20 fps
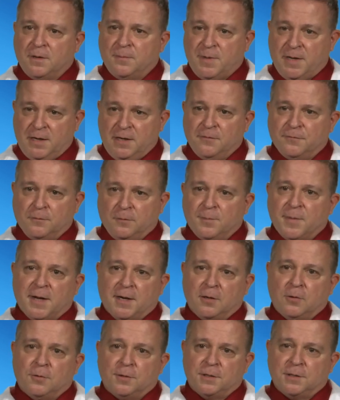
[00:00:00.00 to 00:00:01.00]
many of their
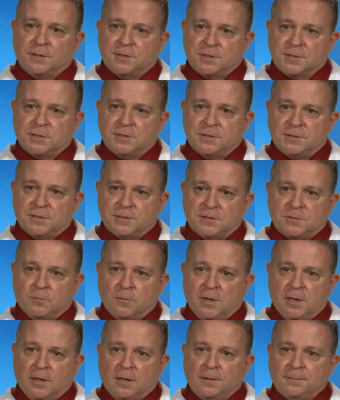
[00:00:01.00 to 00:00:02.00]
medical conditions as
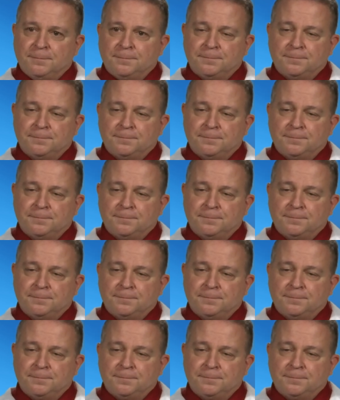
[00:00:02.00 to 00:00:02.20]
well